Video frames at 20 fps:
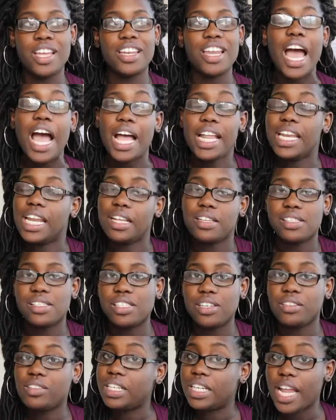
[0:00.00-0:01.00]
not
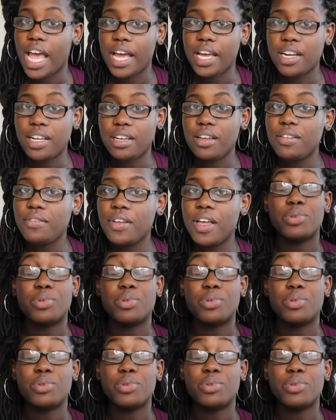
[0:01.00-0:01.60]
necessarily negative.